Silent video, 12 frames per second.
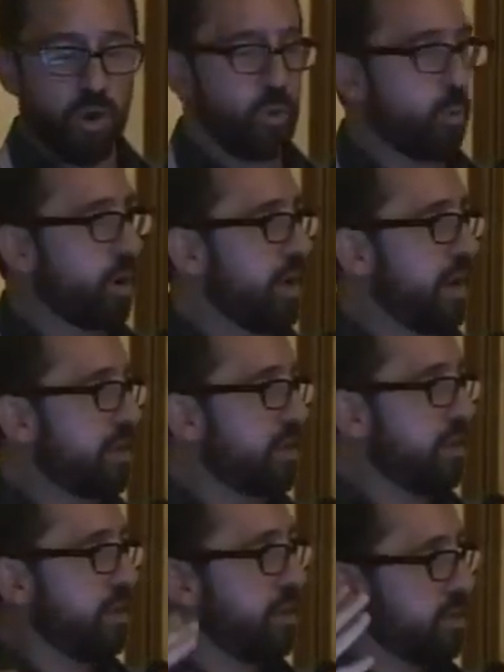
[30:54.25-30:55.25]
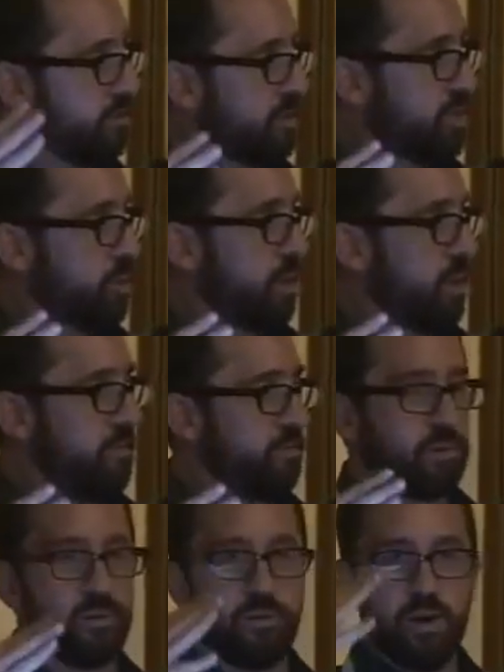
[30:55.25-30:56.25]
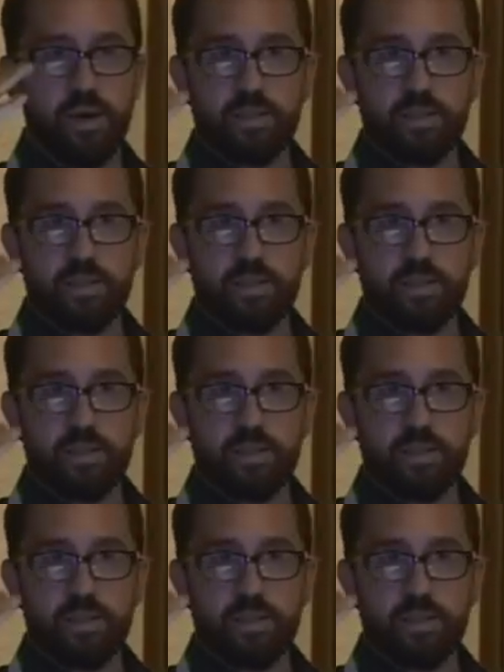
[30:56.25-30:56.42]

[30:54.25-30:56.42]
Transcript: working at the individual level,